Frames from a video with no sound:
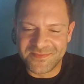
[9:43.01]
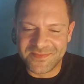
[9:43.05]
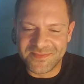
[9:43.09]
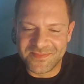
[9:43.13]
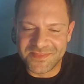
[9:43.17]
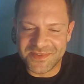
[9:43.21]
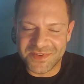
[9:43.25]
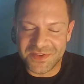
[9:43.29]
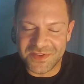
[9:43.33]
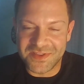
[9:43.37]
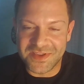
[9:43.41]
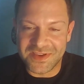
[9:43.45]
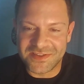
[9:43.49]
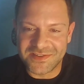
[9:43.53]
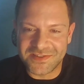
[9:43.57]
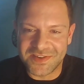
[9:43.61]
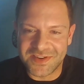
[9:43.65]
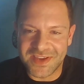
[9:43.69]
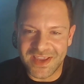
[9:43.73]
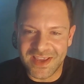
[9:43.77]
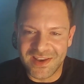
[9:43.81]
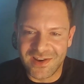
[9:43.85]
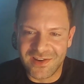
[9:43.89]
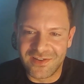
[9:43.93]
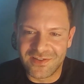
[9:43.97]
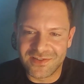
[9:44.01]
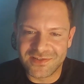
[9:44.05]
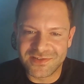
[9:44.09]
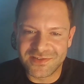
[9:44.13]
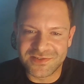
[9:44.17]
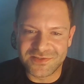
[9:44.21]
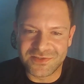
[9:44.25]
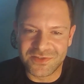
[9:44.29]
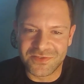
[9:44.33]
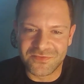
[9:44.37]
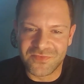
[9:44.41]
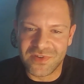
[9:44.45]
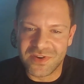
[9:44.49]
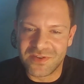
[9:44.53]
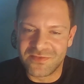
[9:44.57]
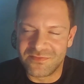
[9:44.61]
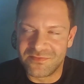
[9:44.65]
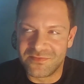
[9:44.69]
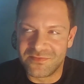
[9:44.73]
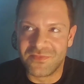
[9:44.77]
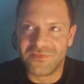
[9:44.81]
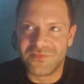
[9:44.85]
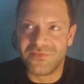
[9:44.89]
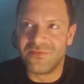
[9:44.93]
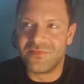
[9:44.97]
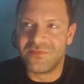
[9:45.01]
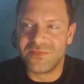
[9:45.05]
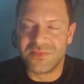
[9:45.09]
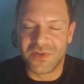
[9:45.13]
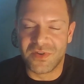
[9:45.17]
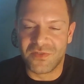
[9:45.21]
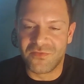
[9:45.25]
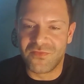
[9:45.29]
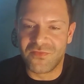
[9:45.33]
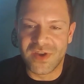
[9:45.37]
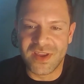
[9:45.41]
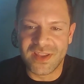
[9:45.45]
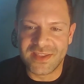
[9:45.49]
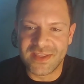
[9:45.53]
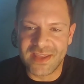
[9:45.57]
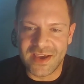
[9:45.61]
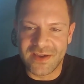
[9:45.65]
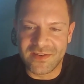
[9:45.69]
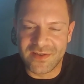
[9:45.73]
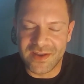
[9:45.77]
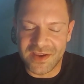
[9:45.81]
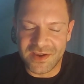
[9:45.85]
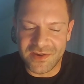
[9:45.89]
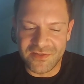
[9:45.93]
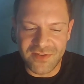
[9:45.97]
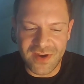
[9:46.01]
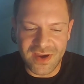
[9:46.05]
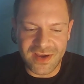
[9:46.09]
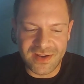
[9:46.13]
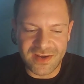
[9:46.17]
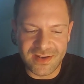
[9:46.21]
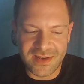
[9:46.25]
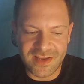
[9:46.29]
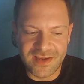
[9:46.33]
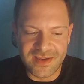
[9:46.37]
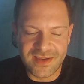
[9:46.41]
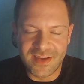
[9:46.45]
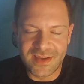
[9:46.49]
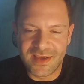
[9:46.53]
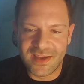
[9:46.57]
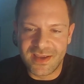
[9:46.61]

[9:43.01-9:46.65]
so things could get lost or written down incorrectly.